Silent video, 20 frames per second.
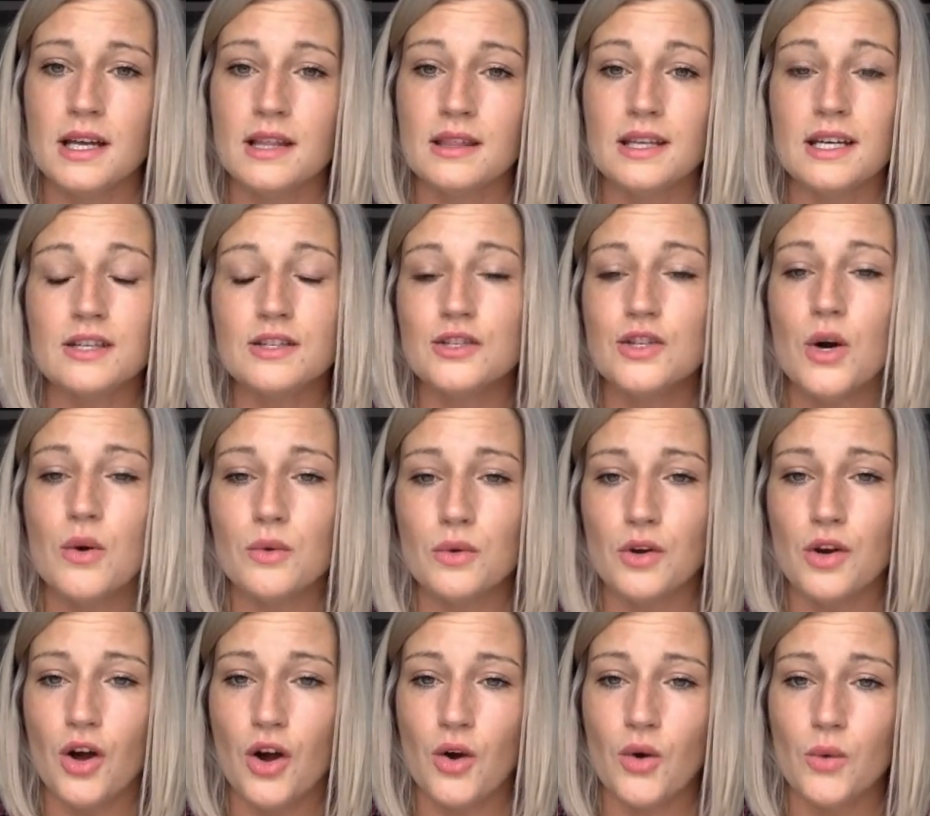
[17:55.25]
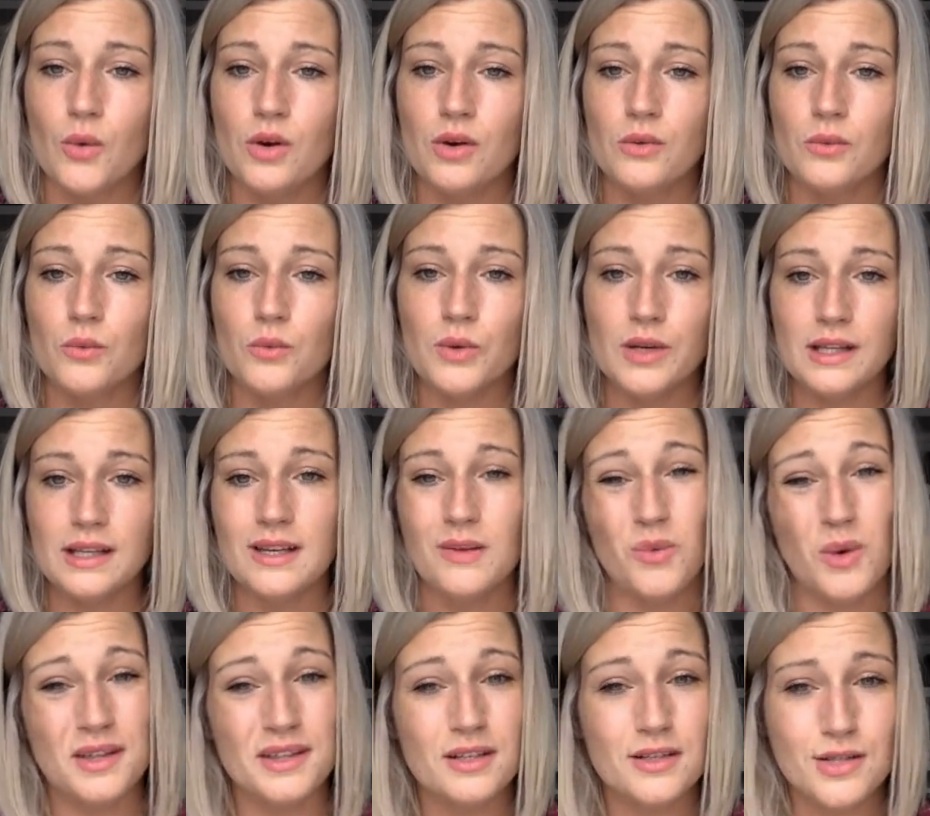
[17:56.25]
They don't know really
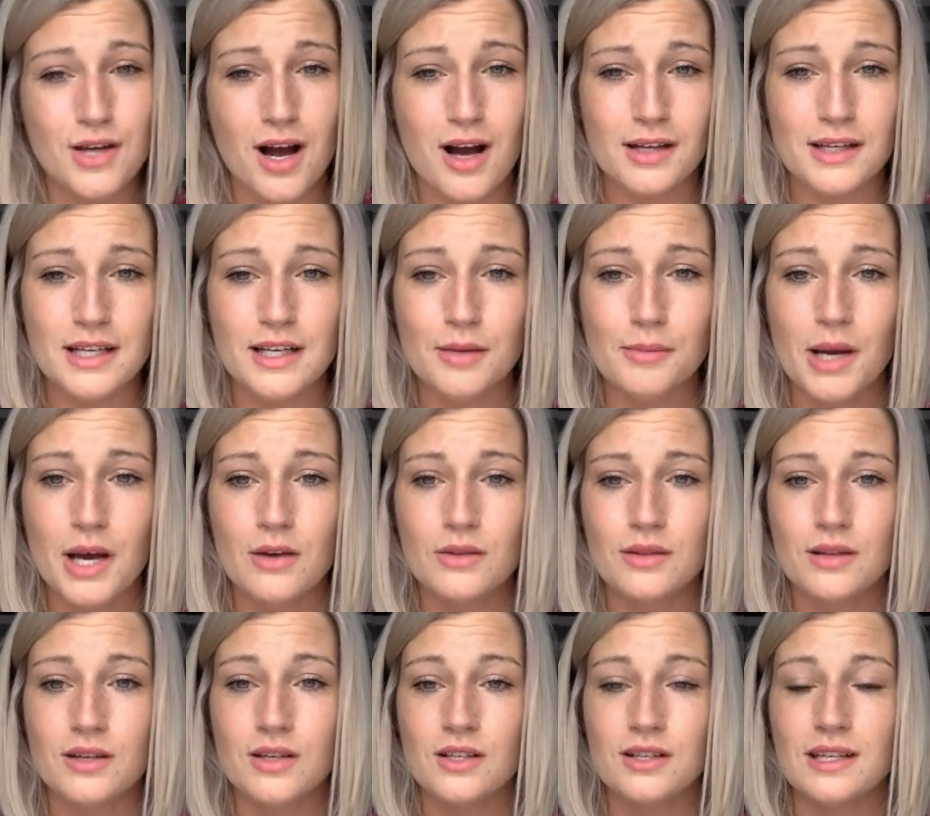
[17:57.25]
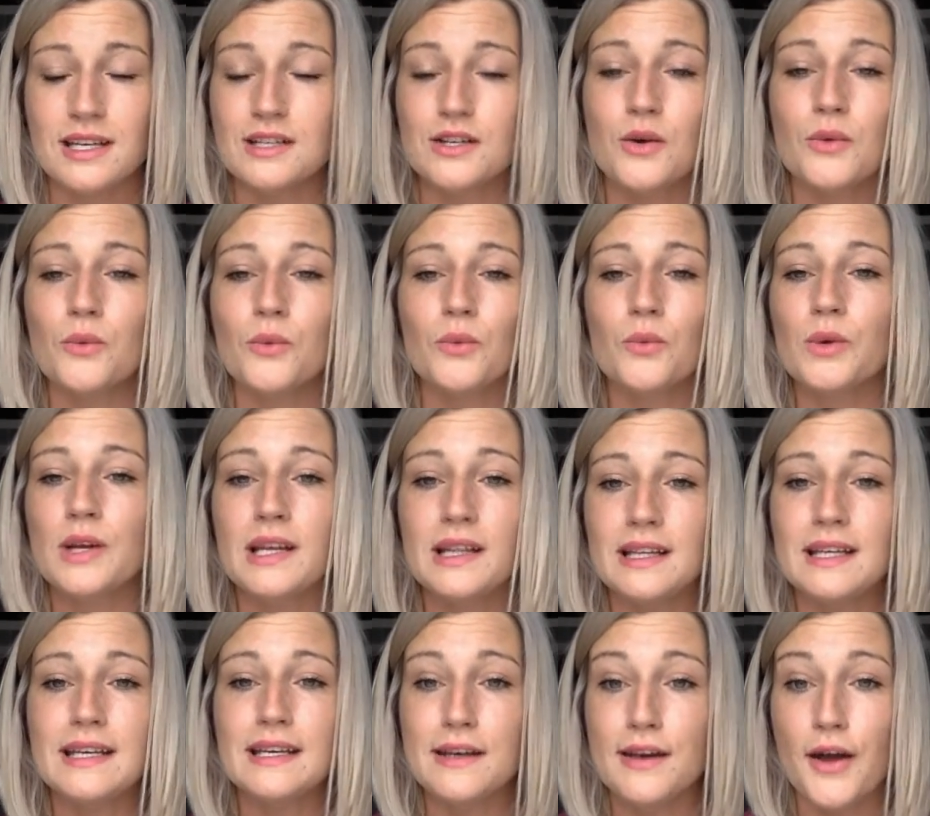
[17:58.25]
what they're talking about. They don't
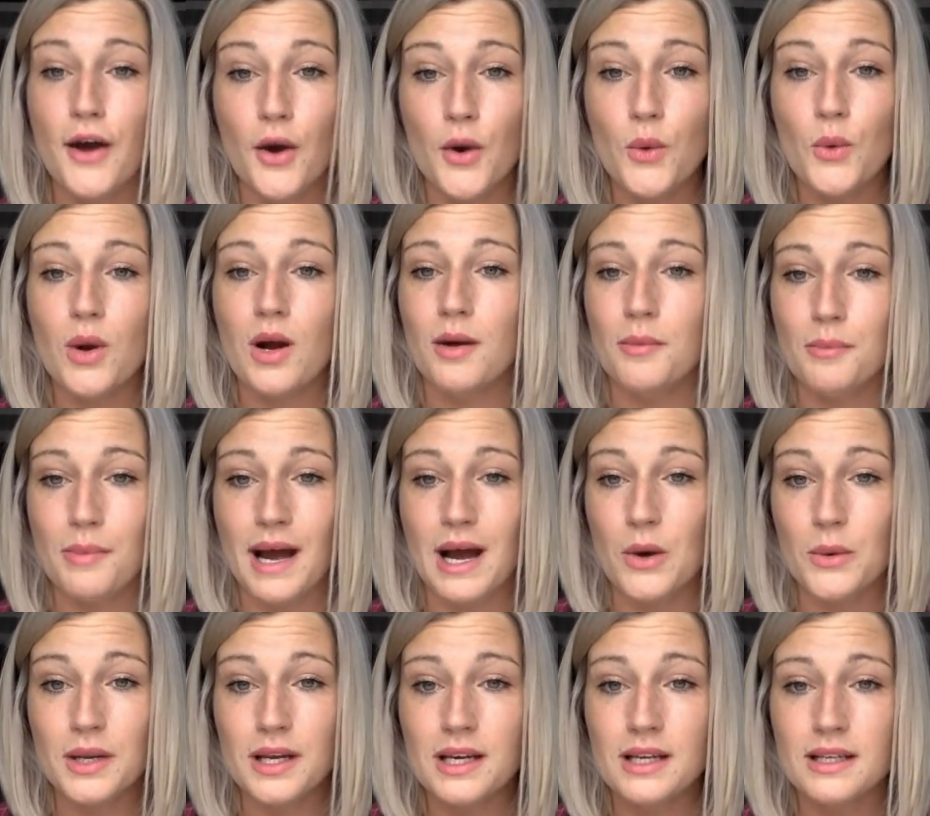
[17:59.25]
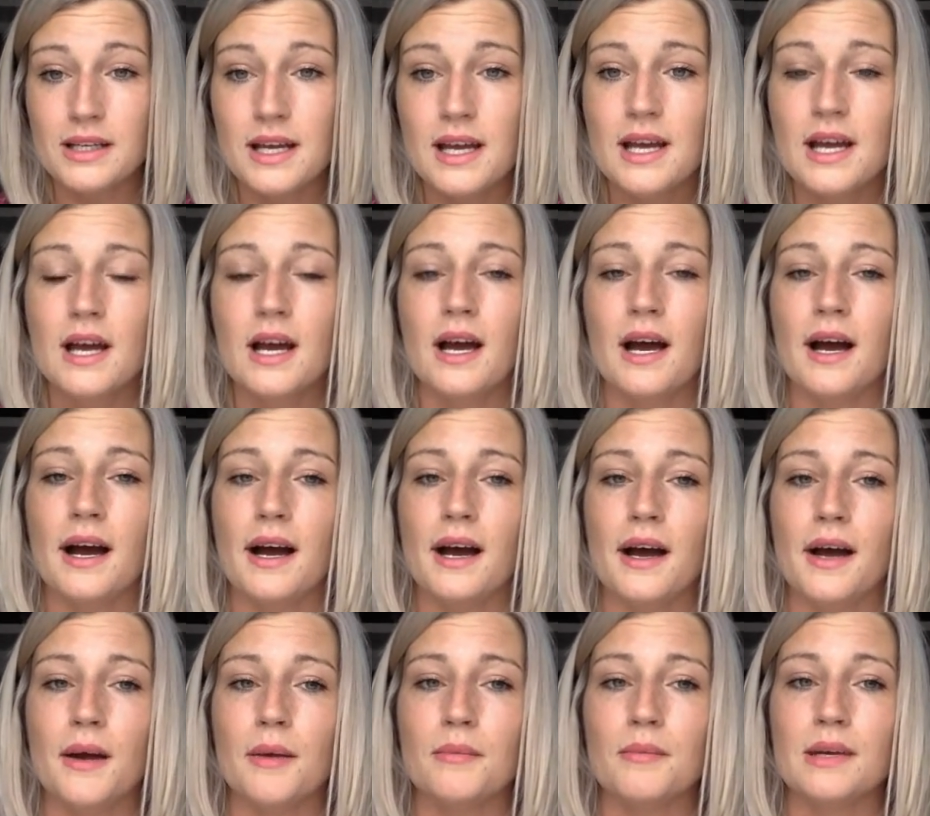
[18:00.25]
really know about it.
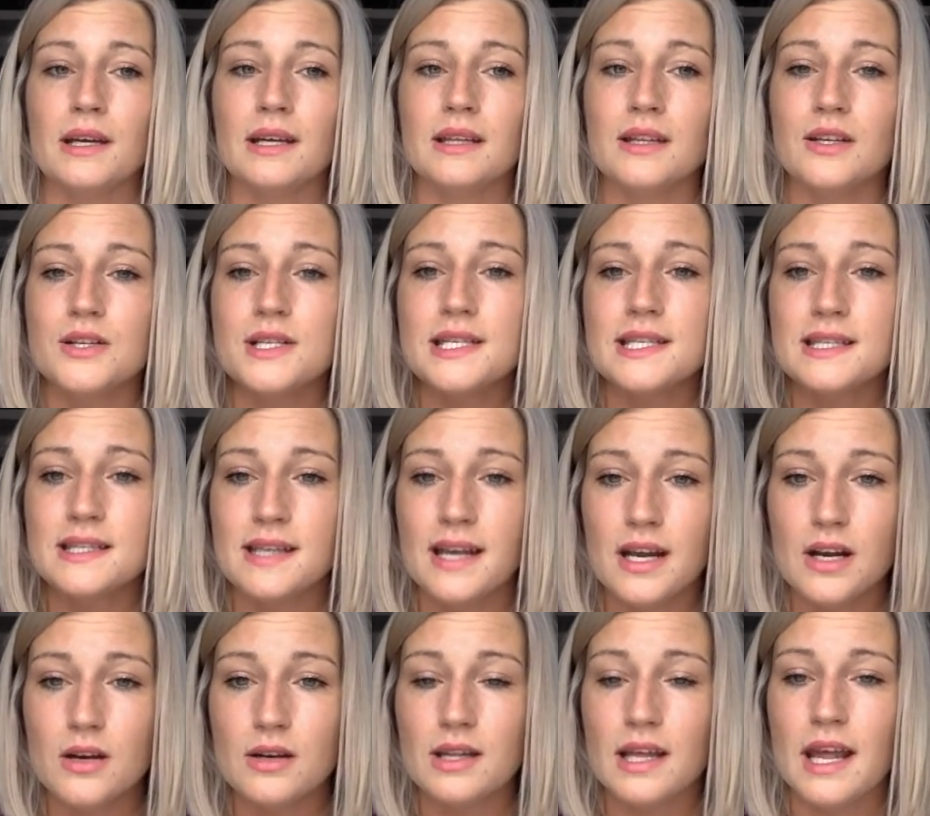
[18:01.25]
And they're scared.